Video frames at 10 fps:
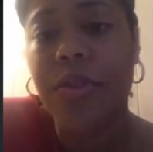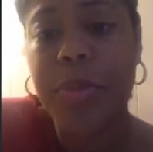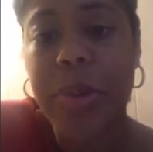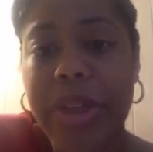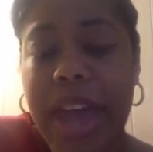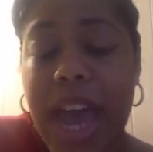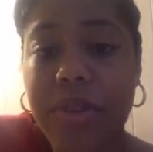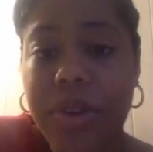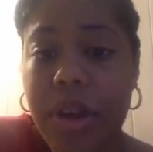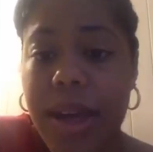For people that
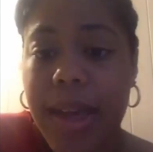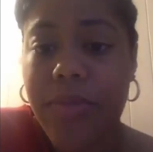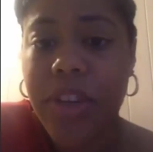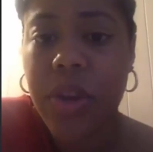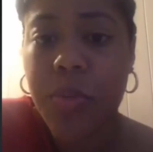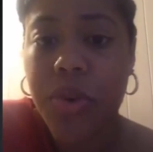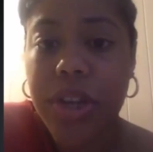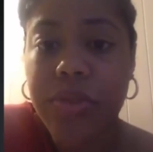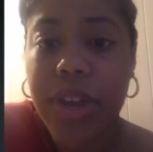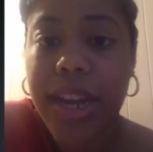have a FHA
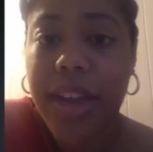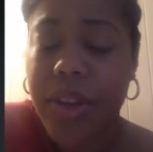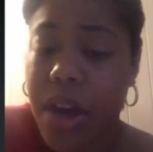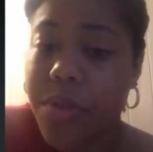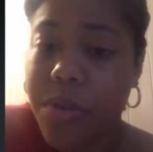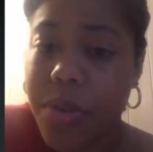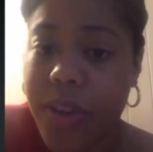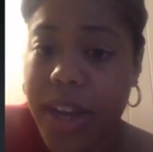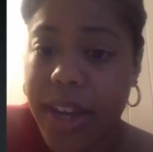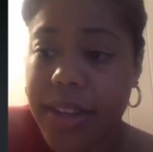mortgage right now, they offer
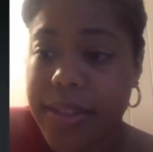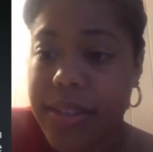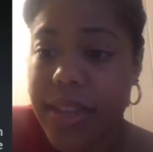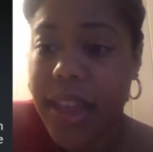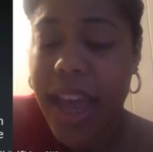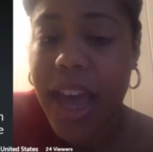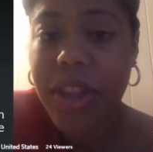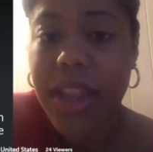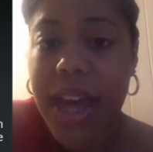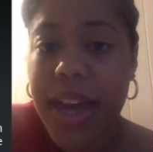refinances, and they have
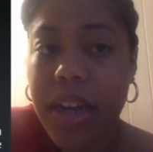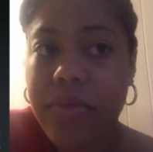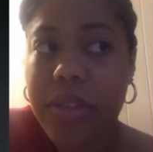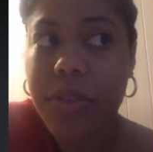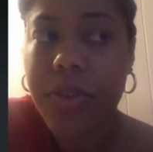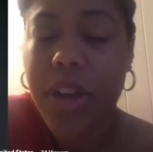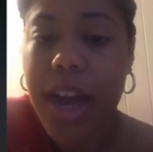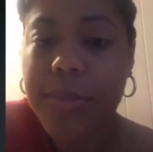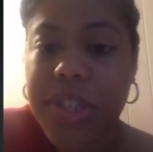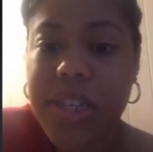a lot of different
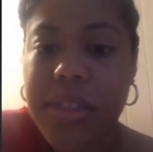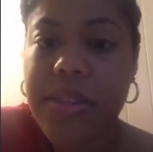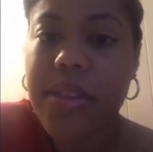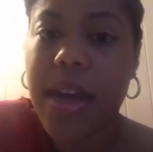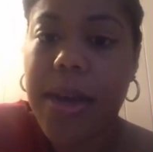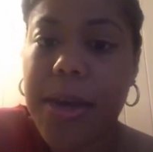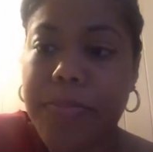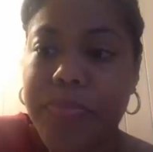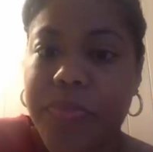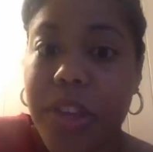options
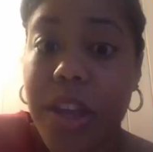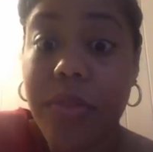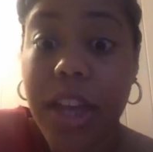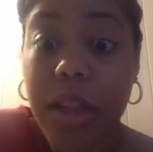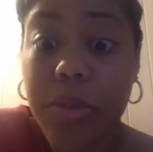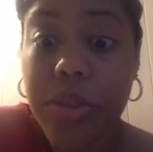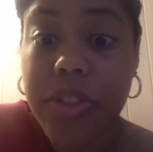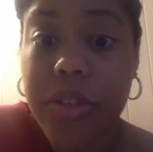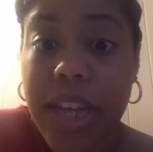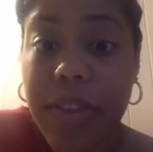available.
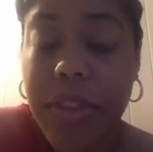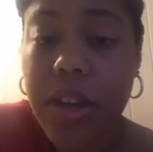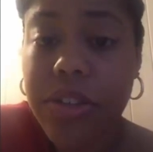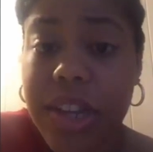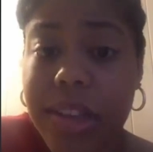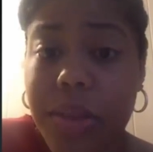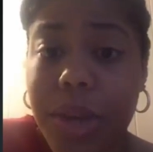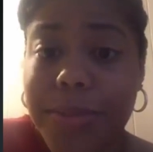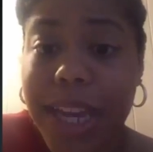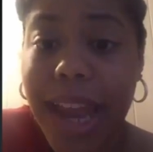So definitely go check the
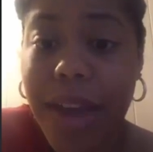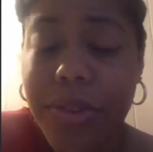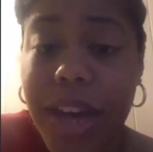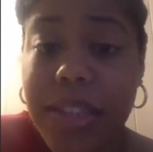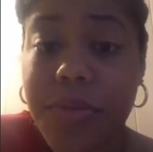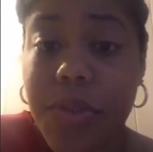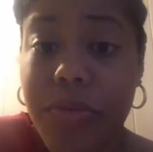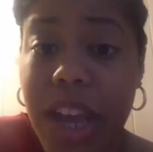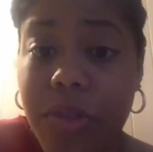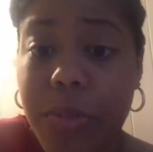website out, you guys. If you've
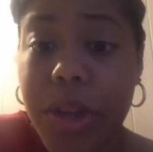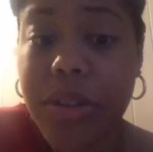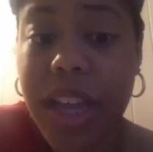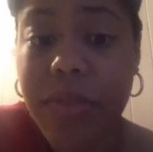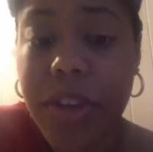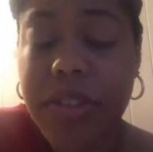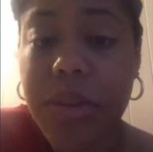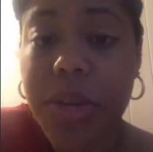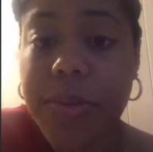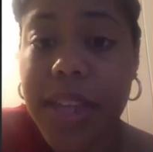never been on the FHA
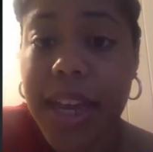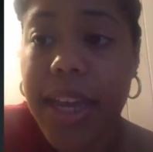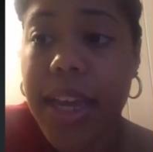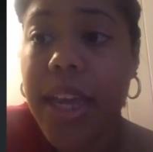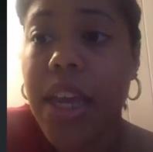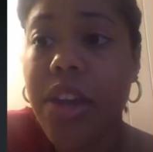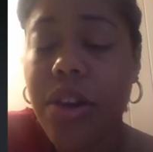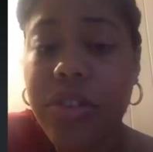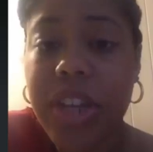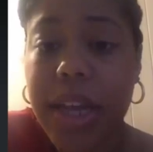website,
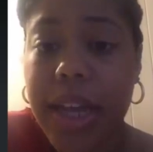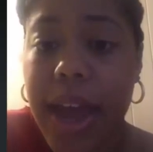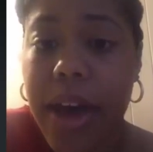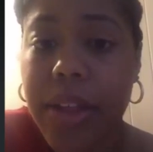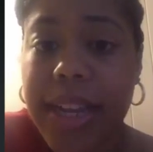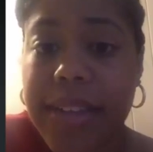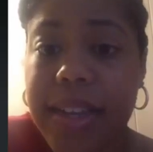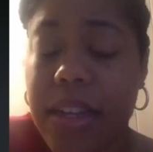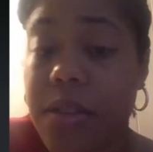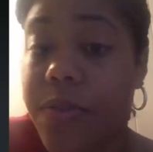go check it out. Like I
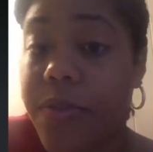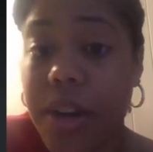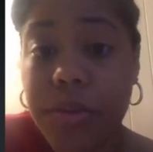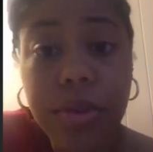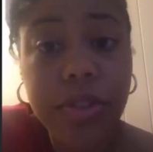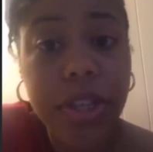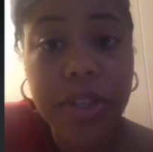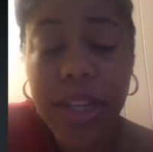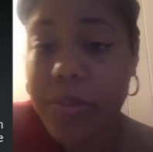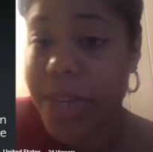said, it's federal, so
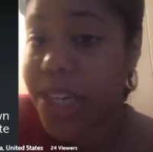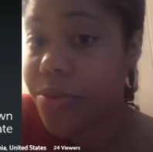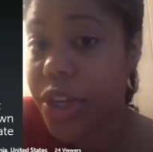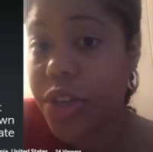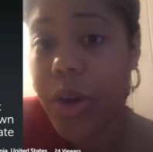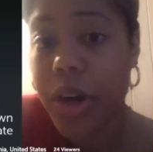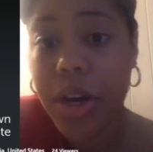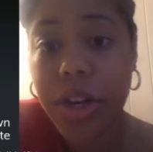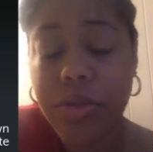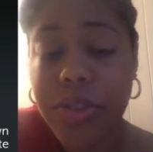it doesn't matter where you
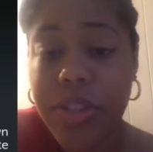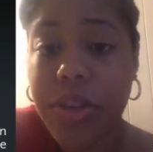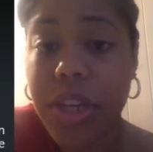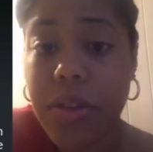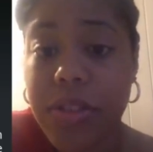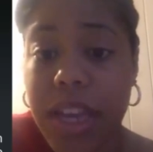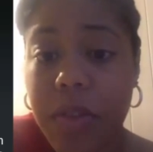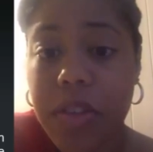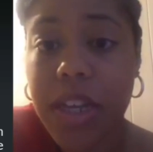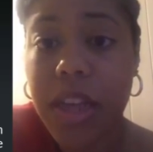are. You still can use the
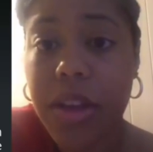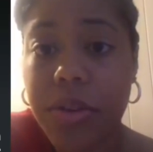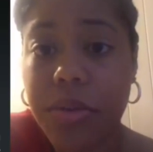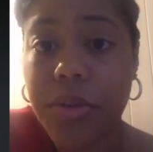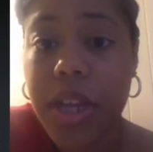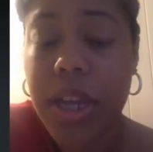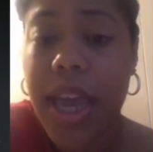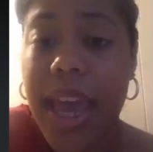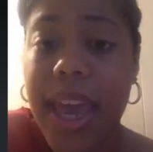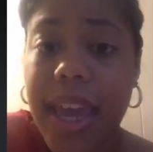FHA loan.
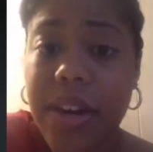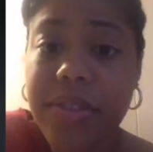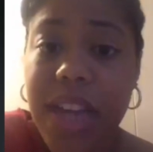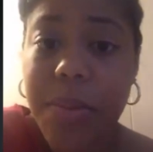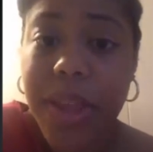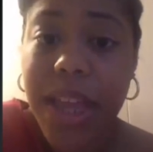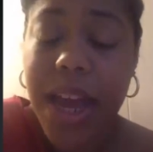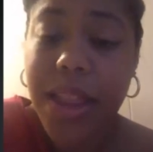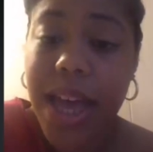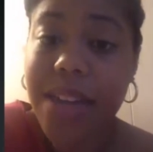And on top of
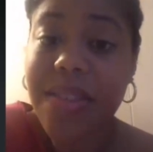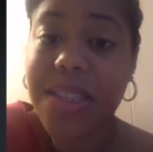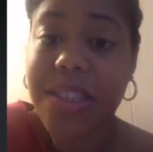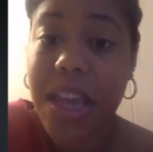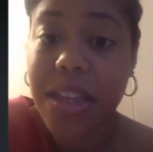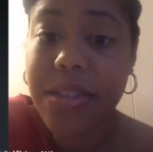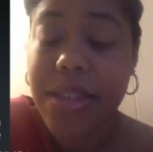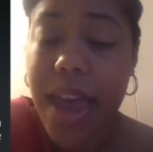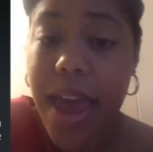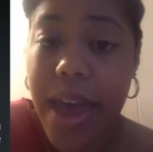that, a lot of states
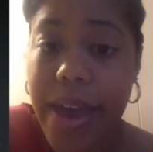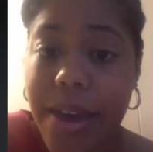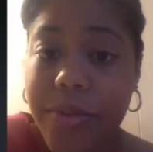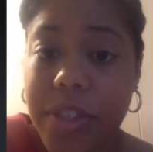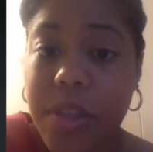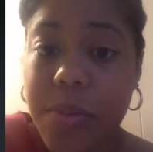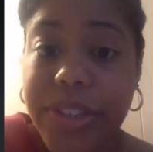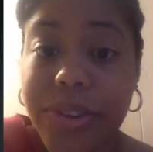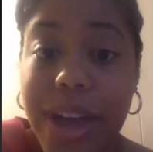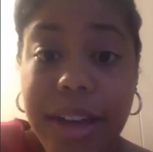have
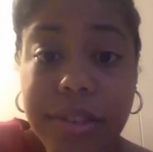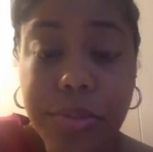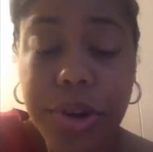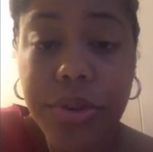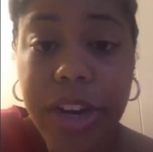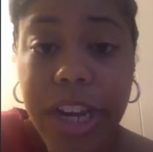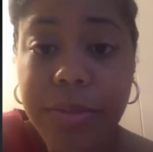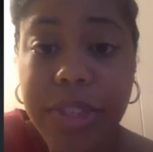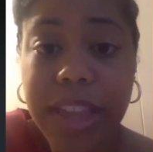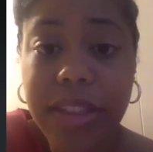special housing
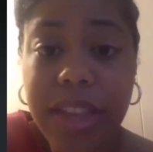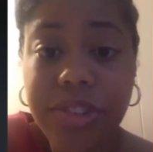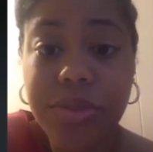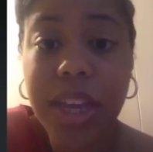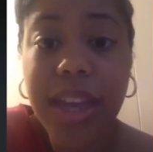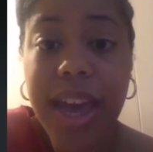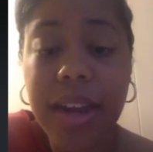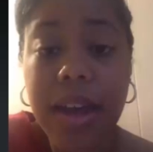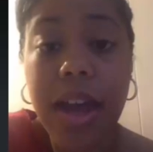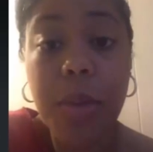programs that you can
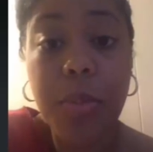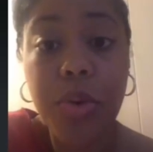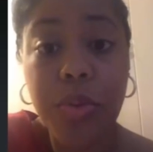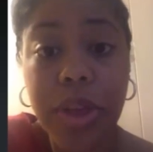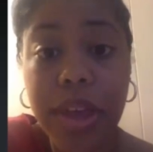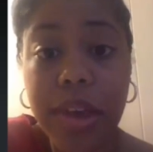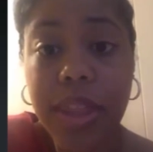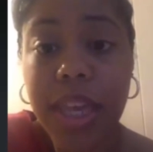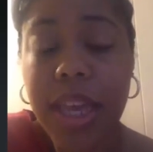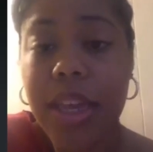kind of couple with
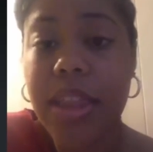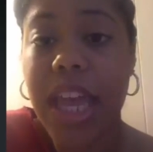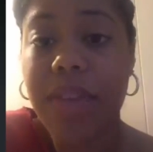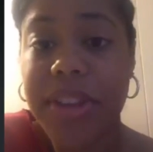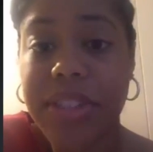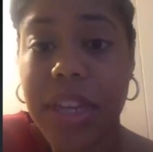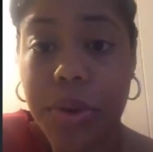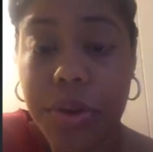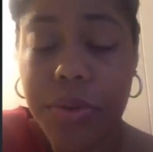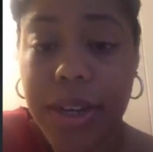the FHA
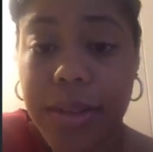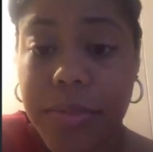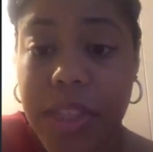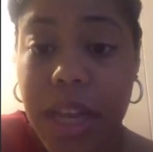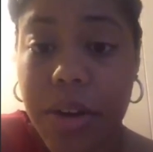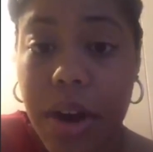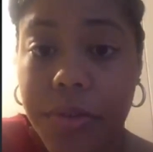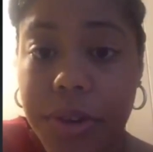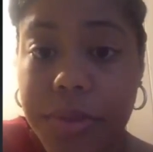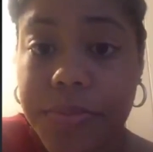programs that are
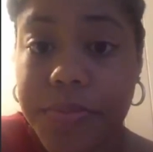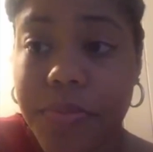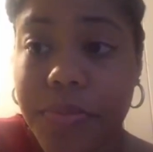offered.